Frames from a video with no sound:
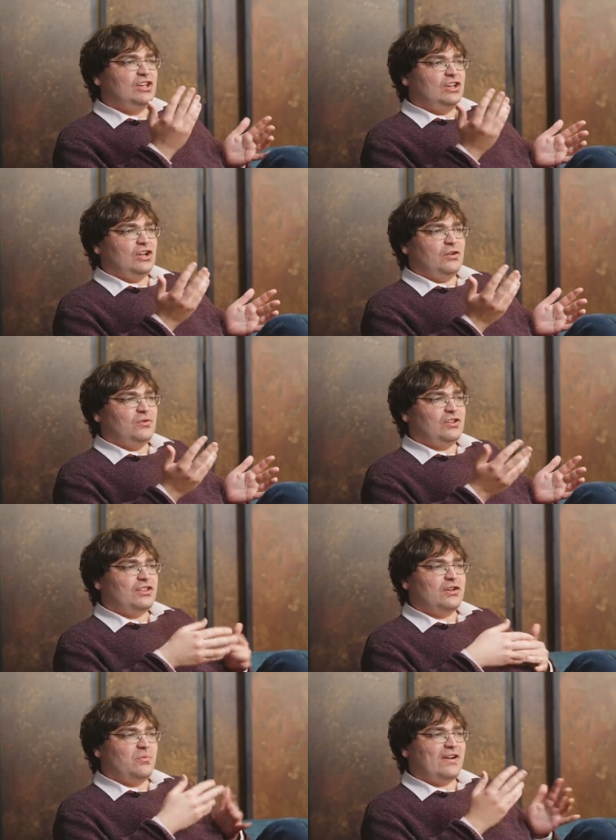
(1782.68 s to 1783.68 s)
you know, like
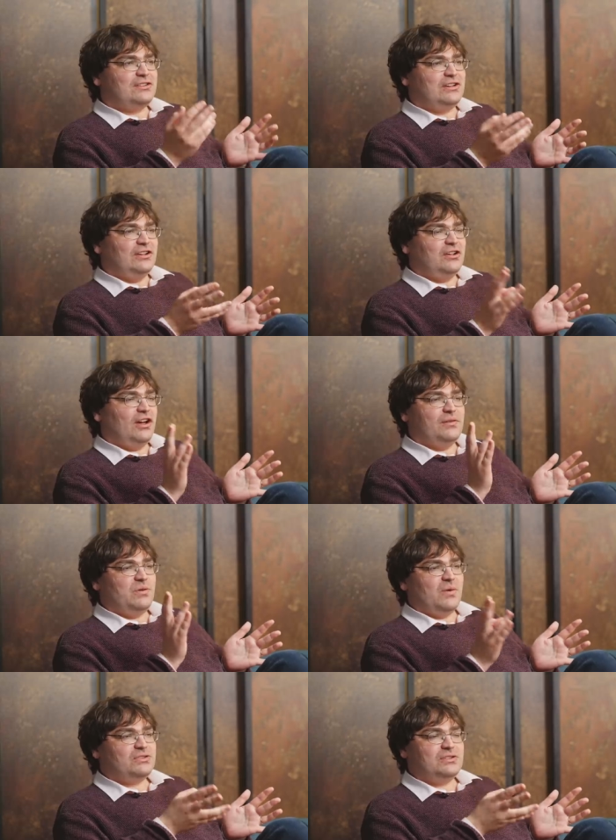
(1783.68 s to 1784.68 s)
the old Brexitean line, we
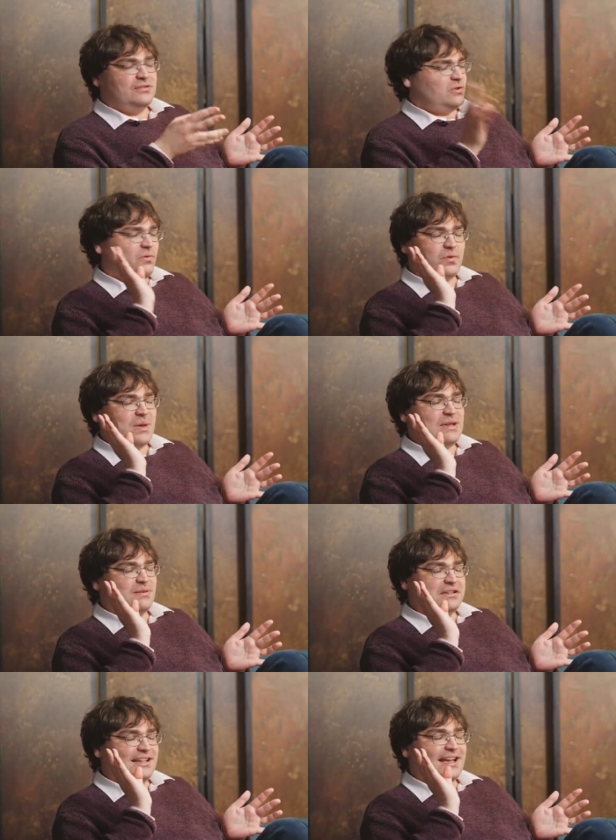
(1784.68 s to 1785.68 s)
must dissolve the
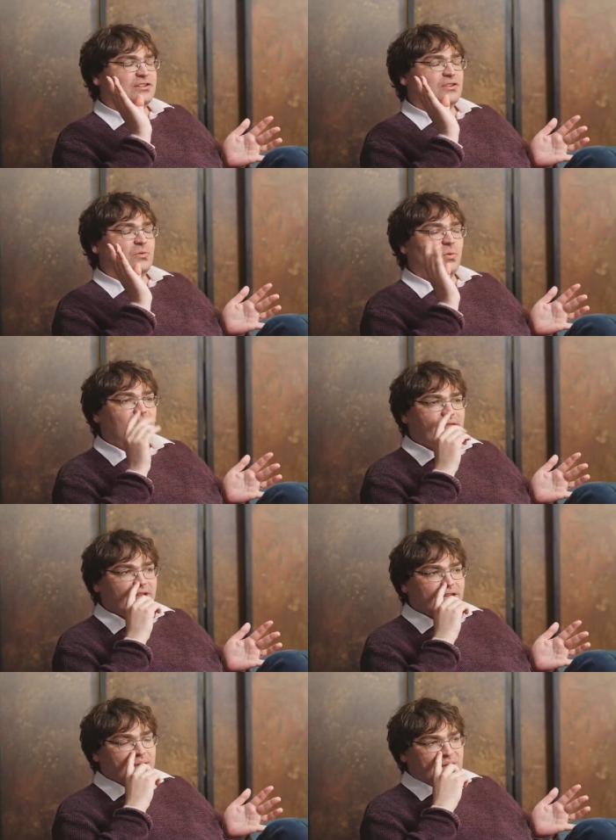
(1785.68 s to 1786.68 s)
people and elect a new one.
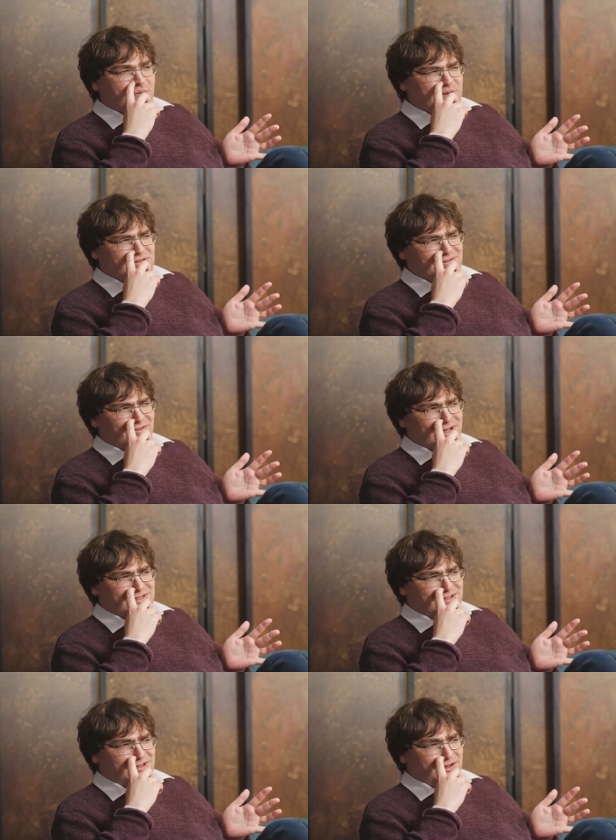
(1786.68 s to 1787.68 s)
Maybe we should try
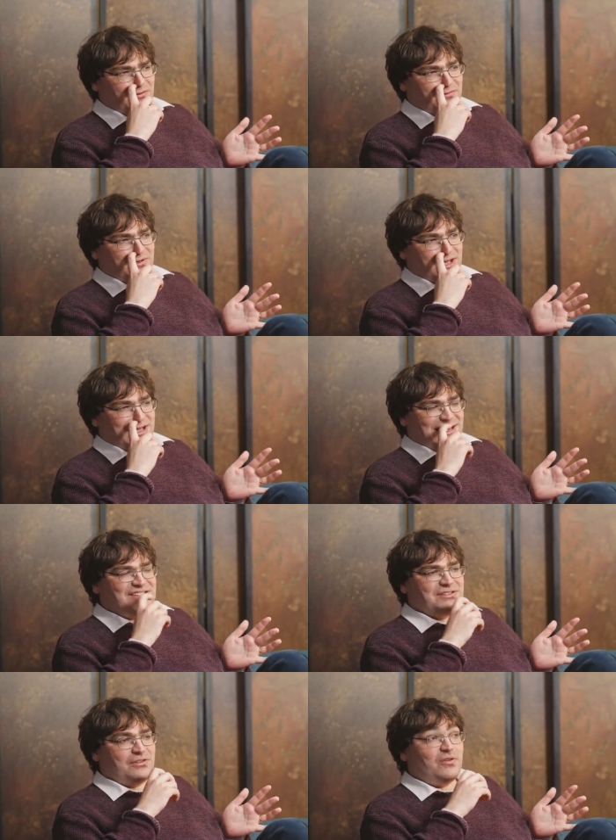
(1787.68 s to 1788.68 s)
to, you know,
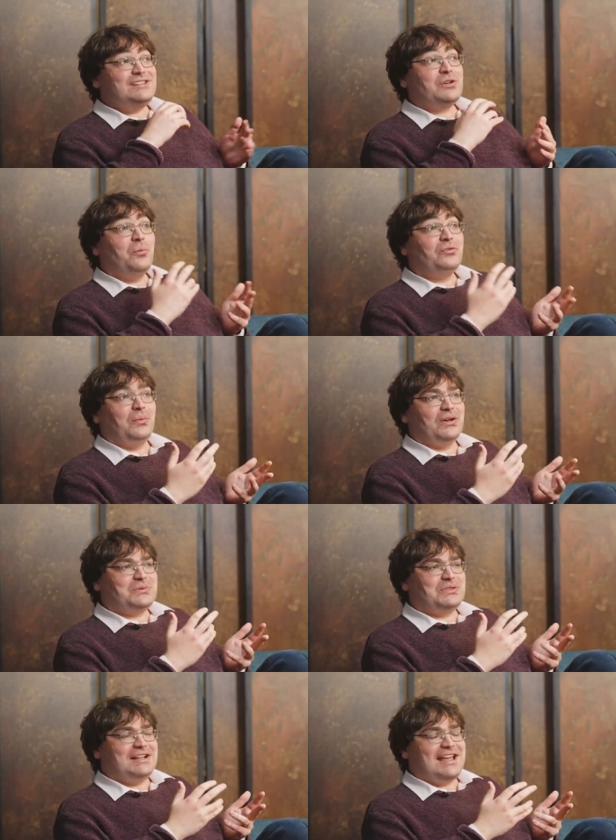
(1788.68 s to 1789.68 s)
listen, or at least compromise
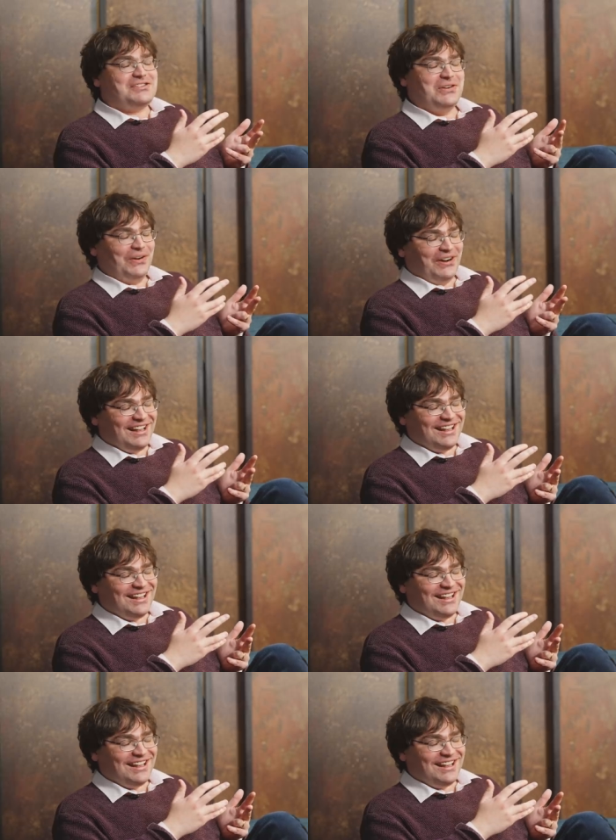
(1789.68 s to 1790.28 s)
with the electorate,